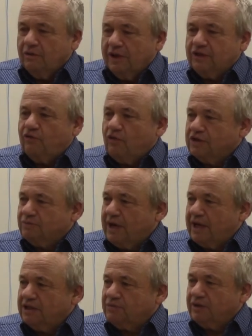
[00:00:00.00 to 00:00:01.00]
it's forest
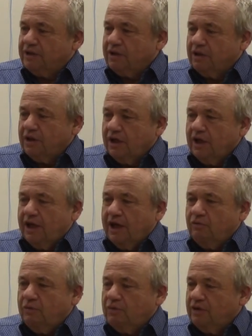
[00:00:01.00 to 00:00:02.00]
management,
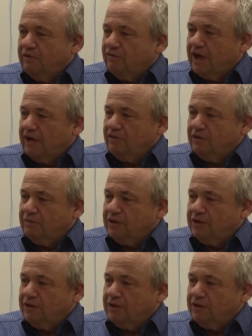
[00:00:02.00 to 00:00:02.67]
and we're putting $500